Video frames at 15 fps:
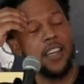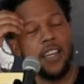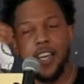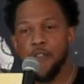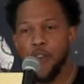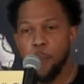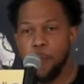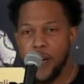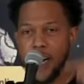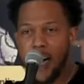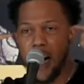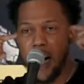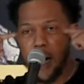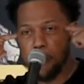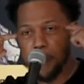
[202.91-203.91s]
Give them a
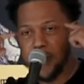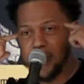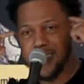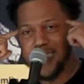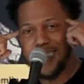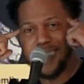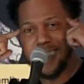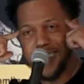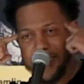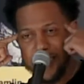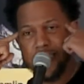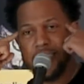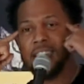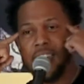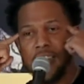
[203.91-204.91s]
compass and
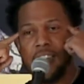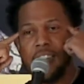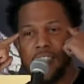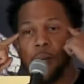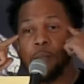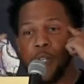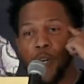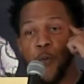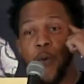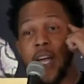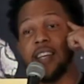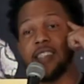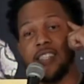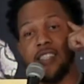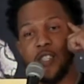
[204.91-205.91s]
ish. Some
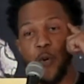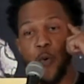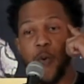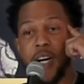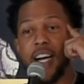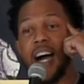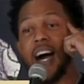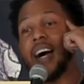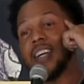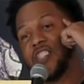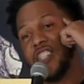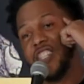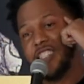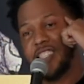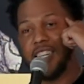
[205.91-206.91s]
direction to a
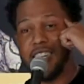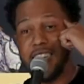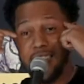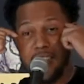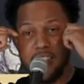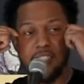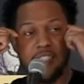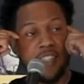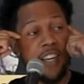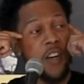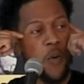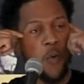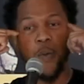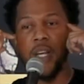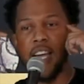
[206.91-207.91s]
conscience and ish.
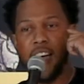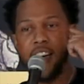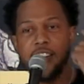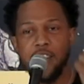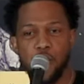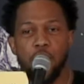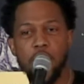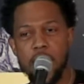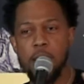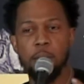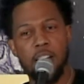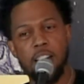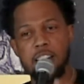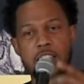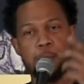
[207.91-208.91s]
We got a dream,
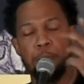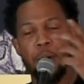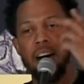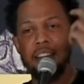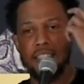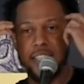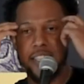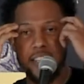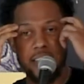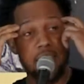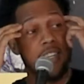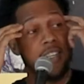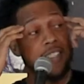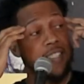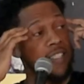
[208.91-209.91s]
let us sponsor the
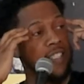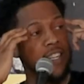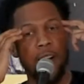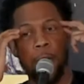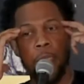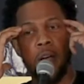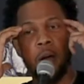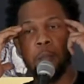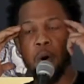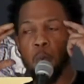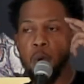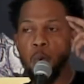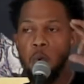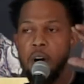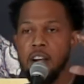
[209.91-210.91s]
ish. But we
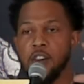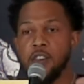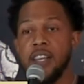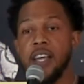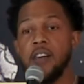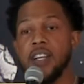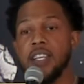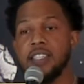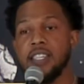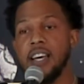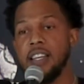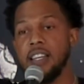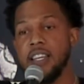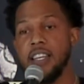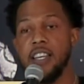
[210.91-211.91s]
water down the
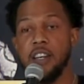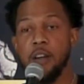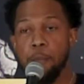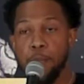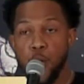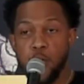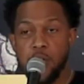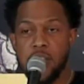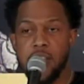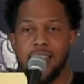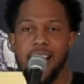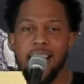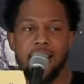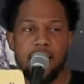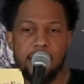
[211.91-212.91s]
talent in the music.
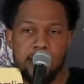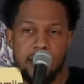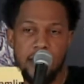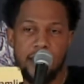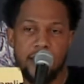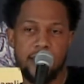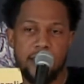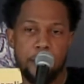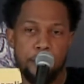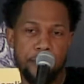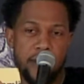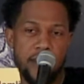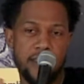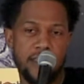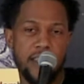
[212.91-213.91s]
Now they seeking
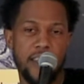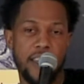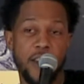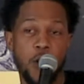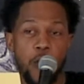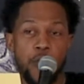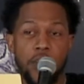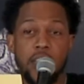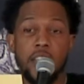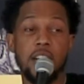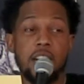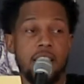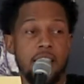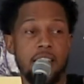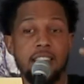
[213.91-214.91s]
simplicity,
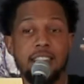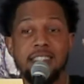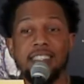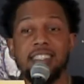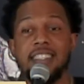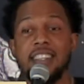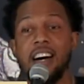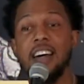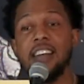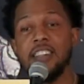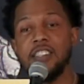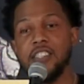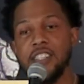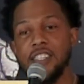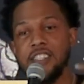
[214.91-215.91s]
overlooking this
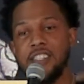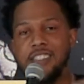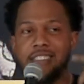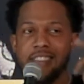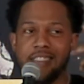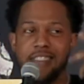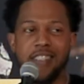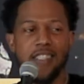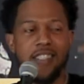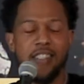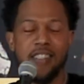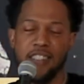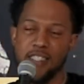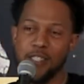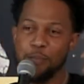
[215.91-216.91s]
astonishing.
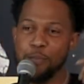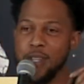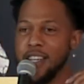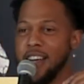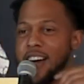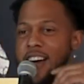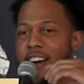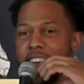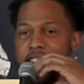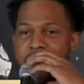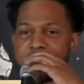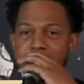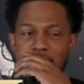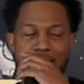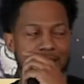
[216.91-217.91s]
Just being
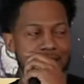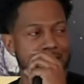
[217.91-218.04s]
honest. Ish.